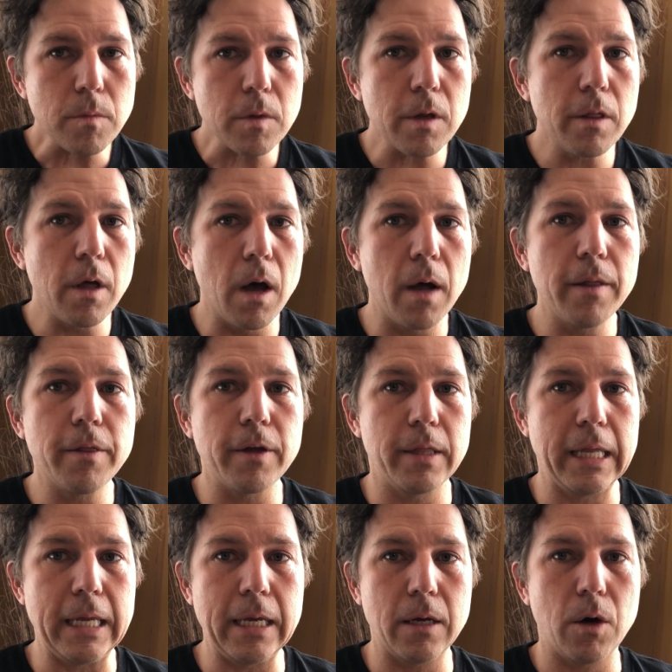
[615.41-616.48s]
the
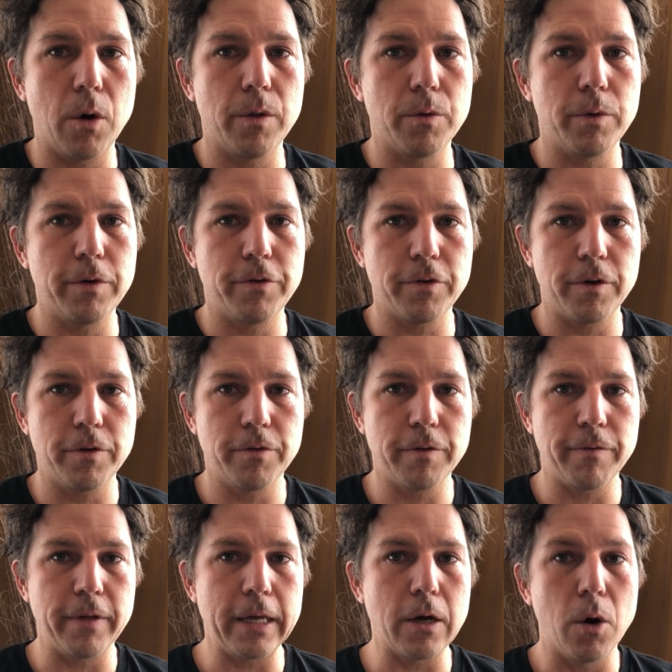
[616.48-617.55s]
ego and the resurgence of
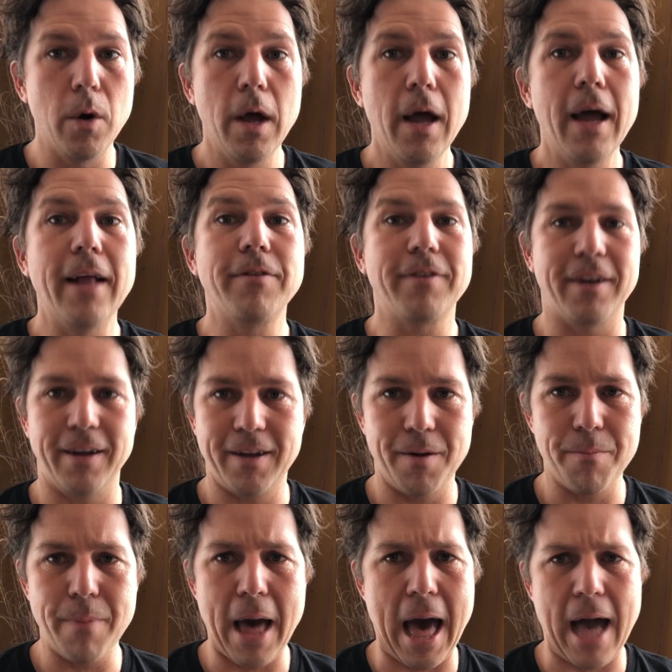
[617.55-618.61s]
the ego. It's going to
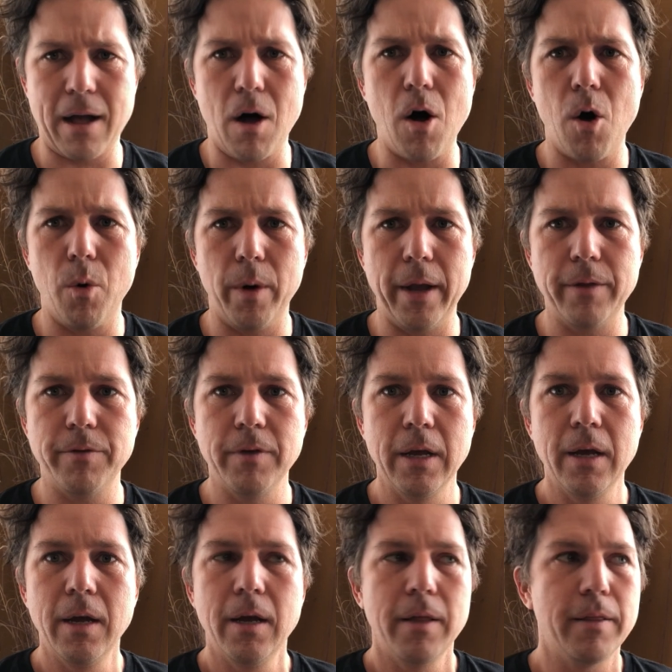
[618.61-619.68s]
come back always.
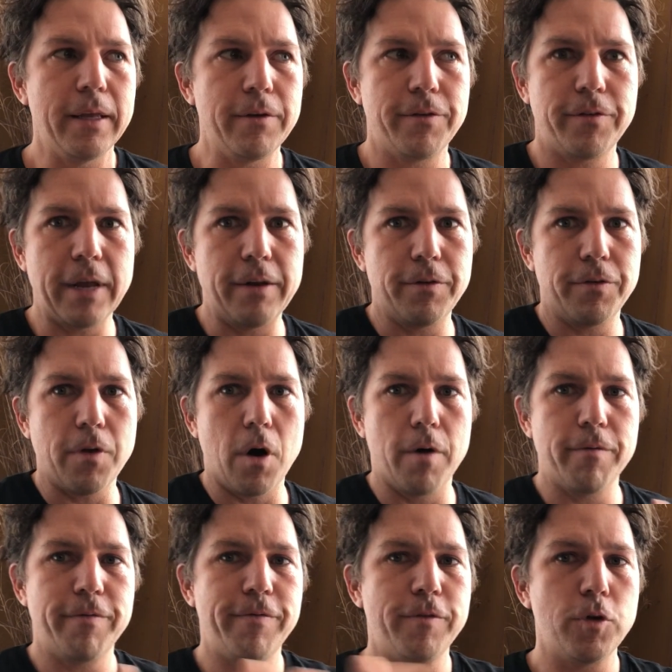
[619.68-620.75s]
These stages
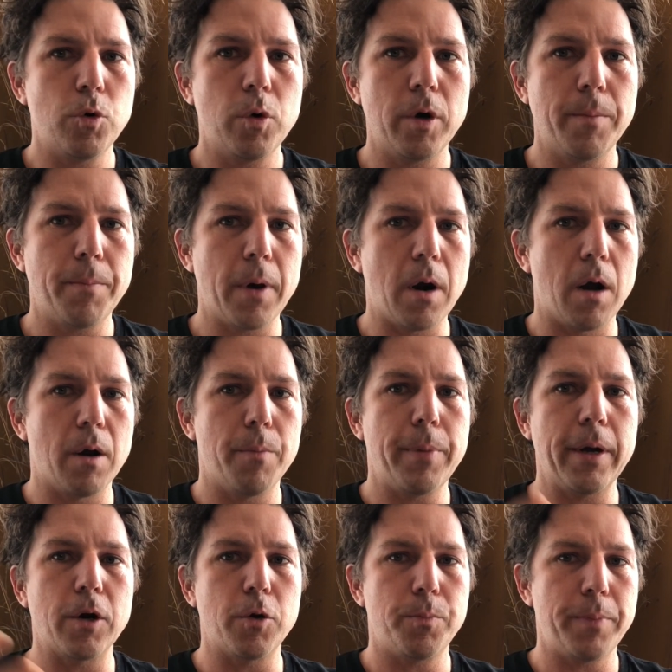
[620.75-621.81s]
aren't fluid, but on a
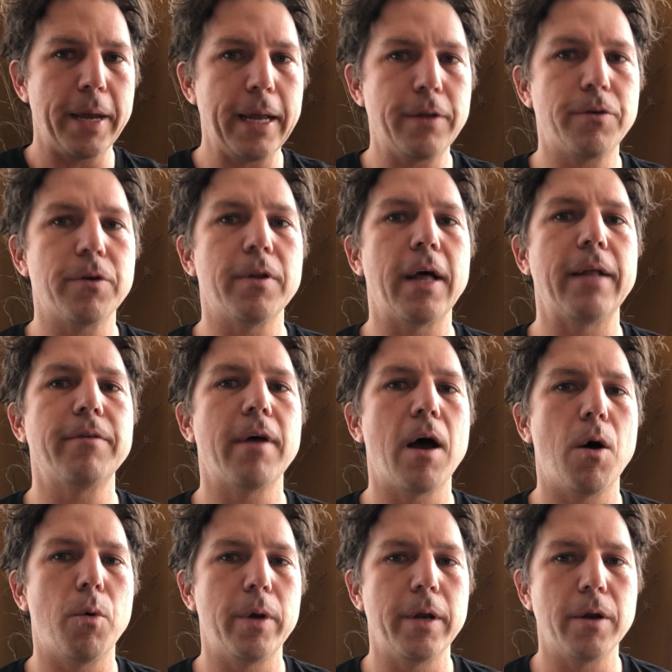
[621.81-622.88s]
bigger picture, that's
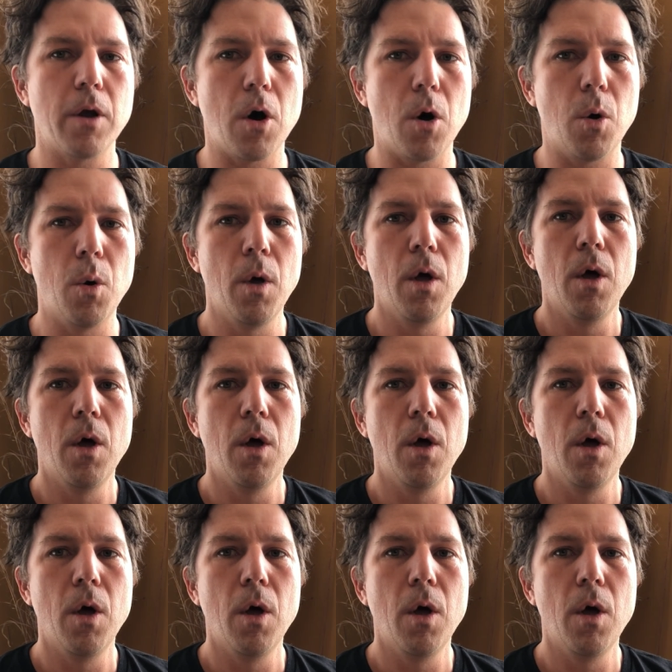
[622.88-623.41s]
how we know.